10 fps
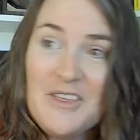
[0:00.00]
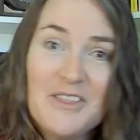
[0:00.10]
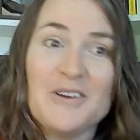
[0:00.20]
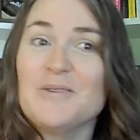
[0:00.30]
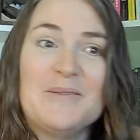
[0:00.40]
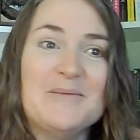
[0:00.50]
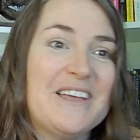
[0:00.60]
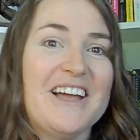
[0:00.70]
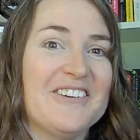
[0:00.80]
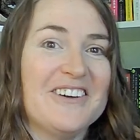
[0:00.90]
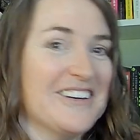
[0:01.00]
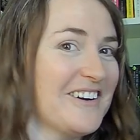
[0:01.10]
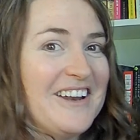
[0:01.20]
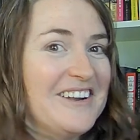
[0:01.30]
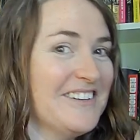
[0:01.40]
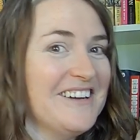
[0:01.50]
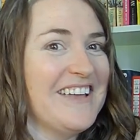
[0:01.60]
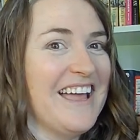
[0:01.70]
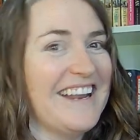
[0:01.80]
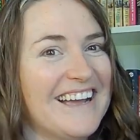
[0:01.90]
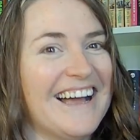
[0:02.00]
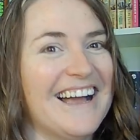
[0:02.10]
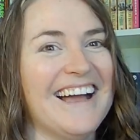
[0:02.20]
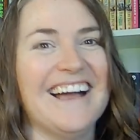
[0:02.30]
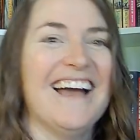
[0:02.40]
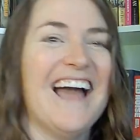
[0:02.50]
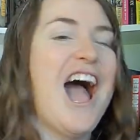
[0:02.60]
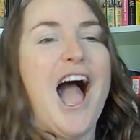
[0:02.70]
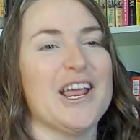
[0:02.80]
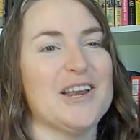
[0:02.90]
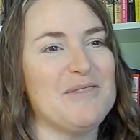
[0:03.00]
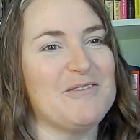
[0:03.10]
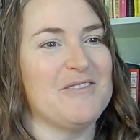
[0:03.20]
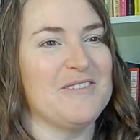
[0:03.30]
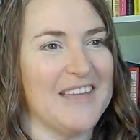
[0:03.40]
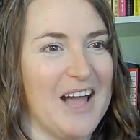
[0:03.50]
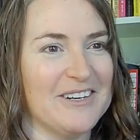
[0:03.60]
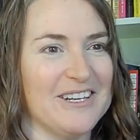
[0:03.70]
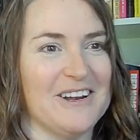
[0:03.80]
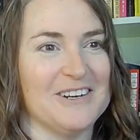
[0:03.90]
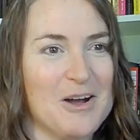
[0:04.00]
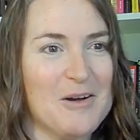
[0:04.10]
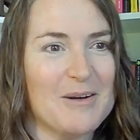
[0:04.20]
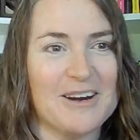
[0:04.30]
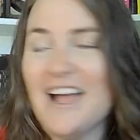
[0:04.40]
the third one be, I wonder? I don't know yet. I'm going to be reading that one in October.